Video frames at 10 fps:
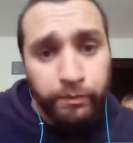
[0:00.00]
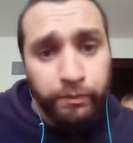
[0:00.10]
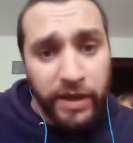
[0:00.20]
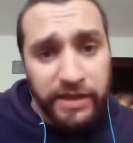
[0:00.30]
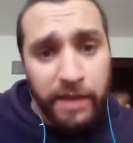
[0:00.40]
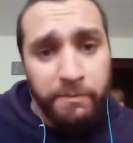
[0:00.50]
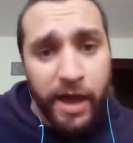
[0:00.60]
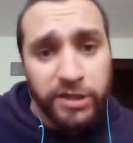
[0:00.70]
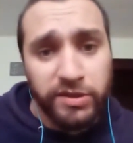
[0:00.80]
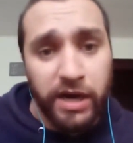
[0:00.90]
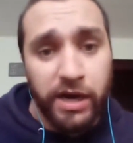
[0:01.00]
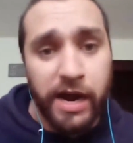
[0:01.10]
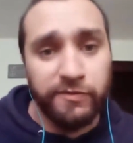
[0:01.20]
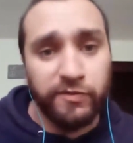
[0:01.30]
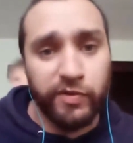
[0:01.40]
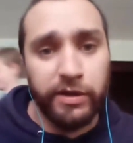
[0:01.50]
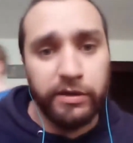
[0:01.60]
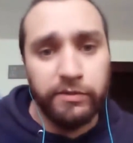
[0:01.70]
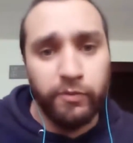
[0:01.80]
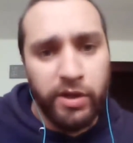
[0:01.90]
Put them back to their country.
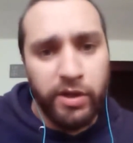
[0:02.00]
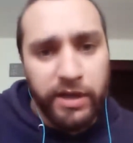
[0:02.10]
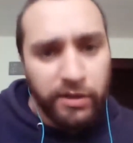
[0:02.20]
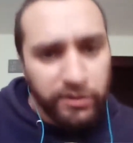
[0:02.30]
We don't need those